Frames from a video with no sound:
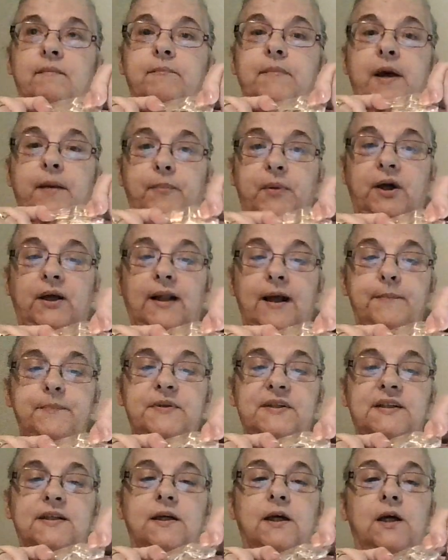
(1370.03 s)
paper
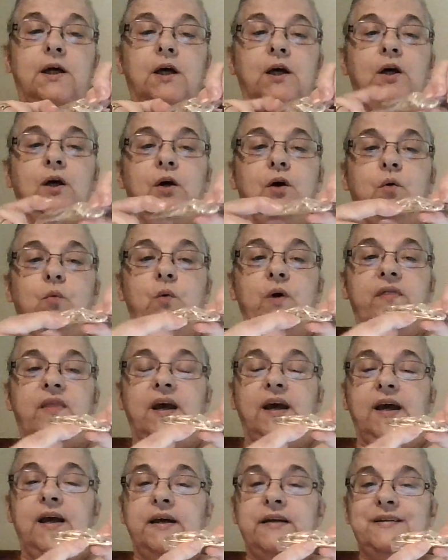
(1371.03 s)
clips with
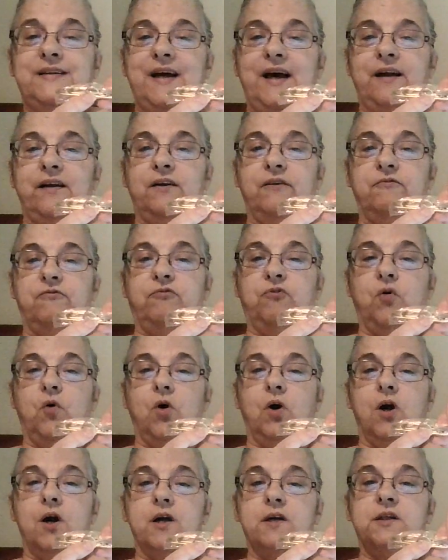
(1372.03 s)
the indent
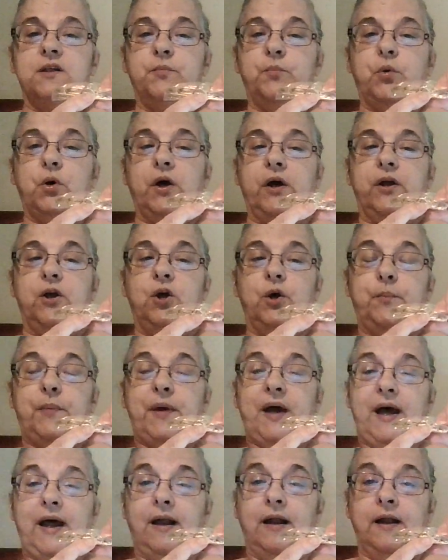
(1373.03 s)
for to put your
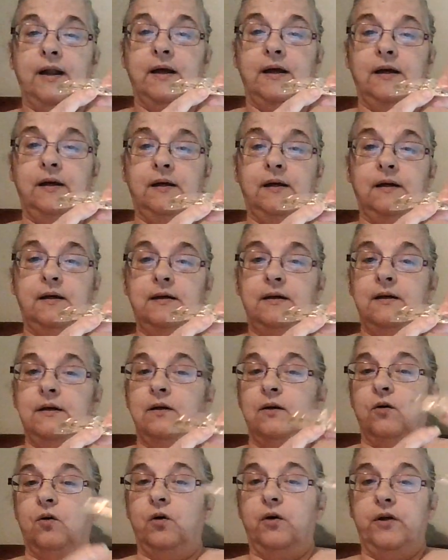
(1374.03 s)
pen
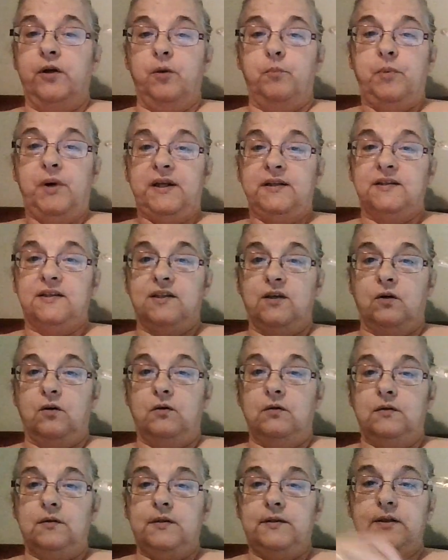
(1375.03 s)
or your pencil.
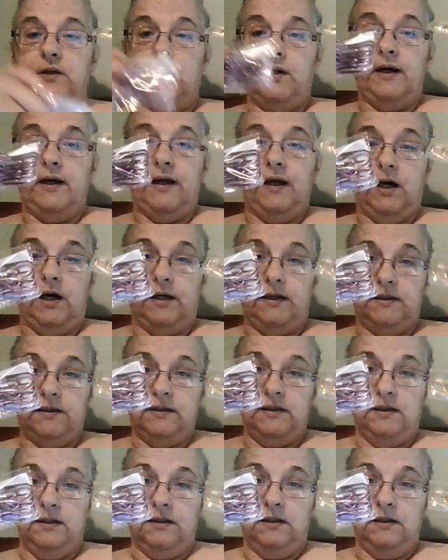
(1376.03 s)
So I got,